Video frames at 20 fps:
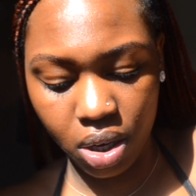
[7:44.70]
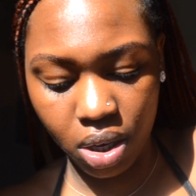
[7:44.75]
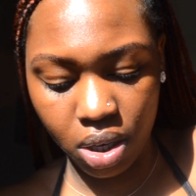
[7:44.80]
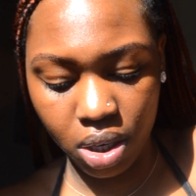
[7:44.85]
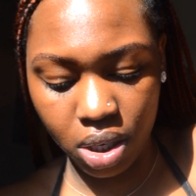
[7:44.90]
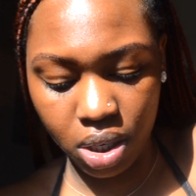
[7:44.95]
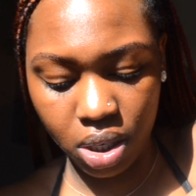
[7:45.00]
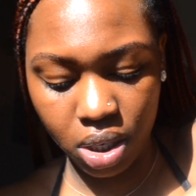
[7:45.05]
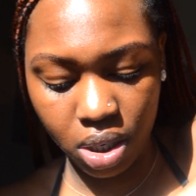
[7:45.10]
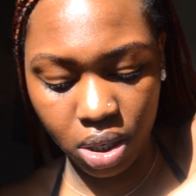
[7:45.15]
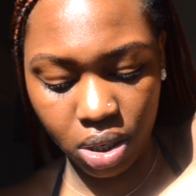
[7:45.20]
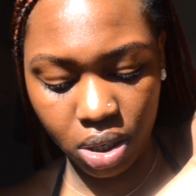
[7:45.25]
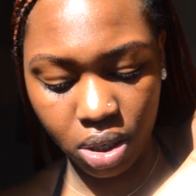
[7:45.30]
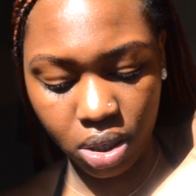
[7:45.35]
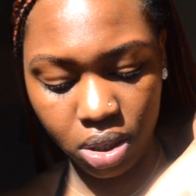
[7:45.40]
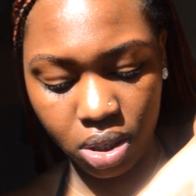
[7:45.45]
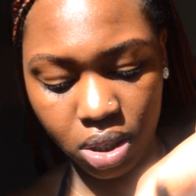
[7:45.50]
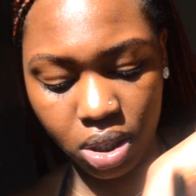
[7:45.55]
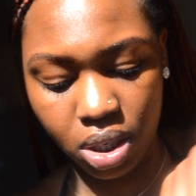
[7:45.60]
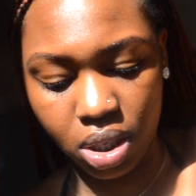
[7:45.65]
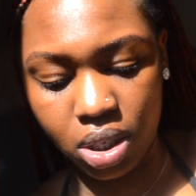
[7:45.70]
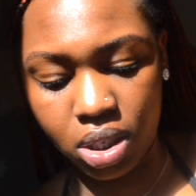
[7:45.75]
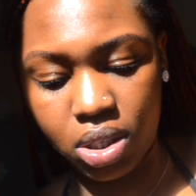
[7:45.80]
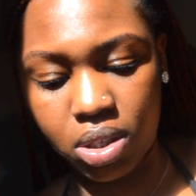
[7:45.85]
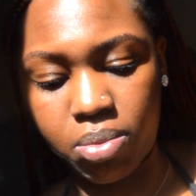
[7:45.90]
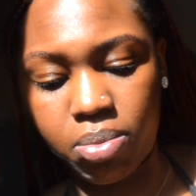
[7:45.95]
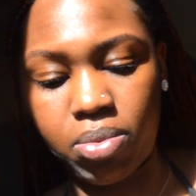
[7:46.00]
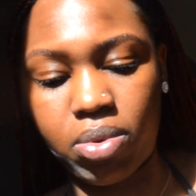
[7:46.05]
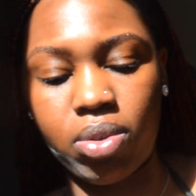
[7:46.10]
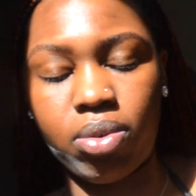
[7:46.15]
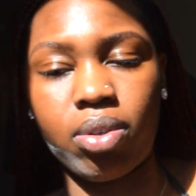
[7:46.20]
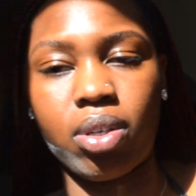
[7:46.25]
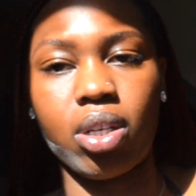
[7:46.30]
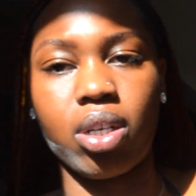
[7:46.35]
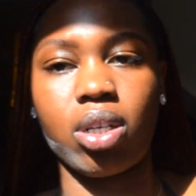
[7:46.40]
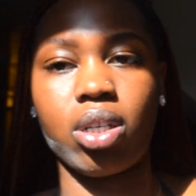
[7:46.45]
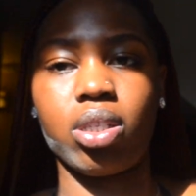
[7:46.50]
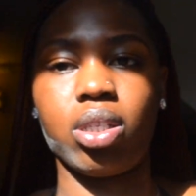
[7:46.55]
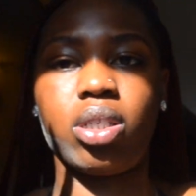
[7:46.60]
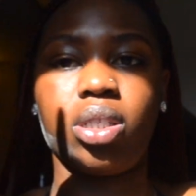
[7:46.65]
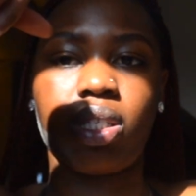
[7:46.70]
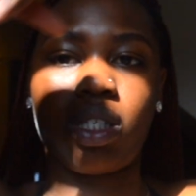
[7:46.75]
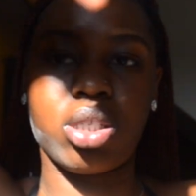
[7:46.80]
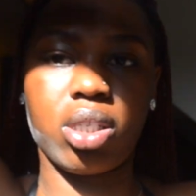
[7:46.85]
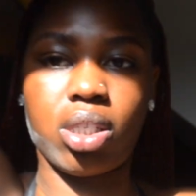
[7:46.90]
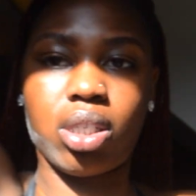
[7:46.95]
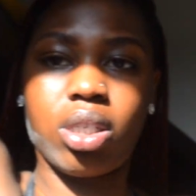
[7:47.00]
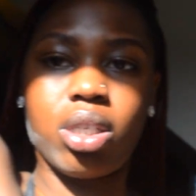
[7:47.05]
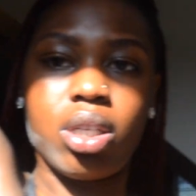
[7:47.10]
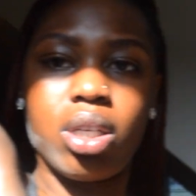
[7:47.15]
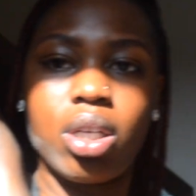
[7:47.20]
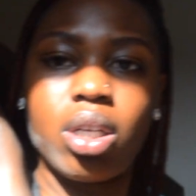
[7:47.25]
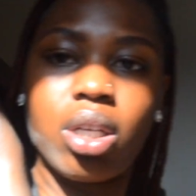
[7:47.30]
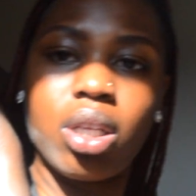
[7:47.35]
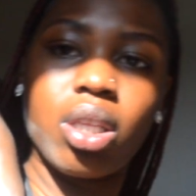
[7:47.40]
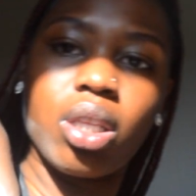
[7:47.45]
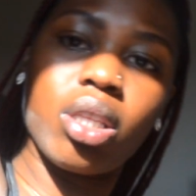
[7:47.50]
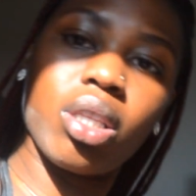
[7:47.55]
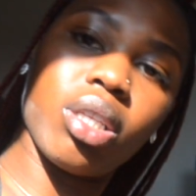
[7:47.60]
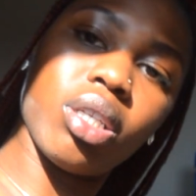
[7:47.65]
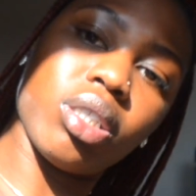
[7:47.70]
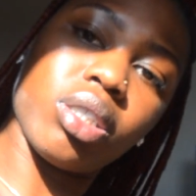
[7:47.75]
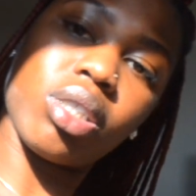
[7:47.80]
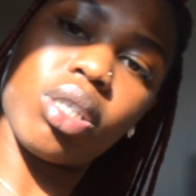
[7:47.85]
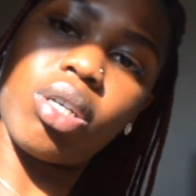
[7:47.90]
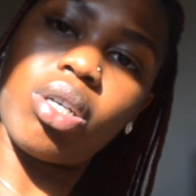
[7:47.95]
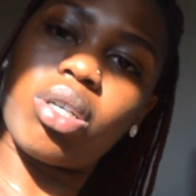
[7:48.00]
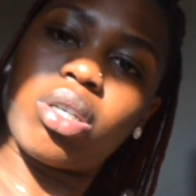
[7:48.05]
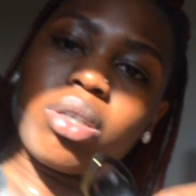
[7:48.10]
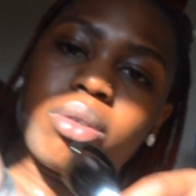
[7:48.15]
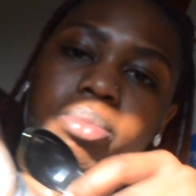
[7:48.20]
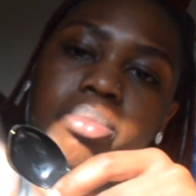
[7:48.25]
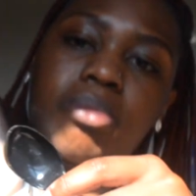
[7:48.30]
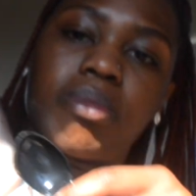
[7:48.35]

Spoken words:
harder, I'll say, doing it on this arm.